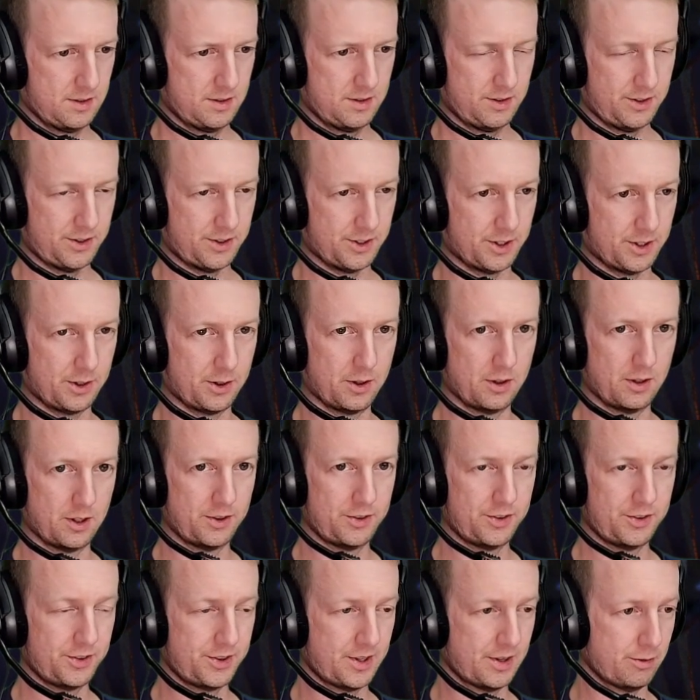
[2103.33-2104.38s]
So
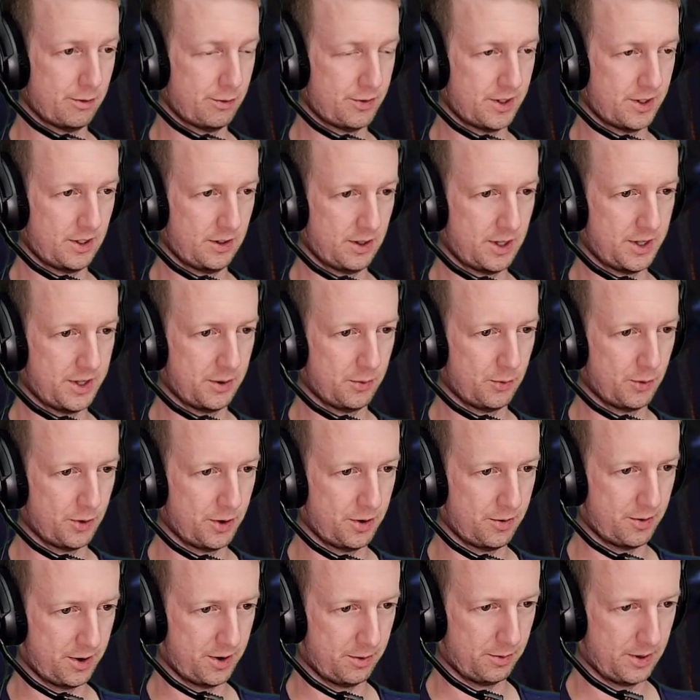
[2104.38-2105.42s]
let's just have a front line that
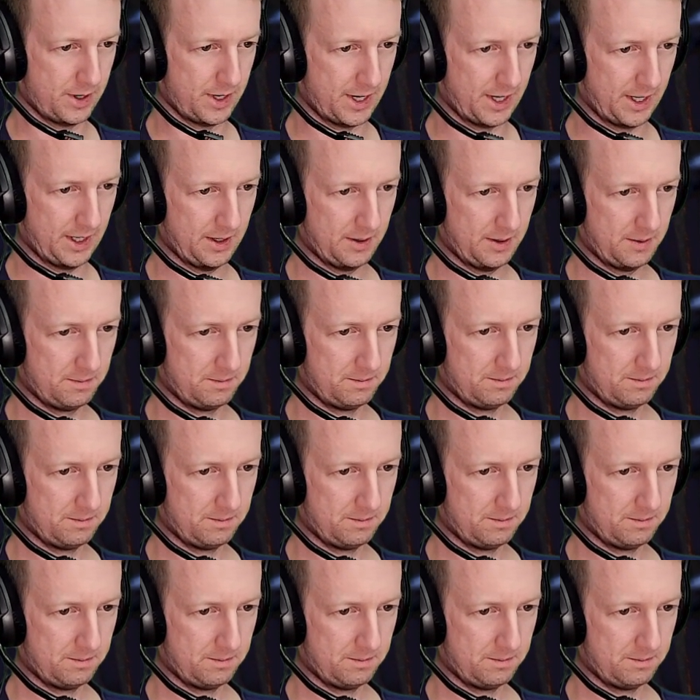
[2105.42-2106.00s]
won't run away.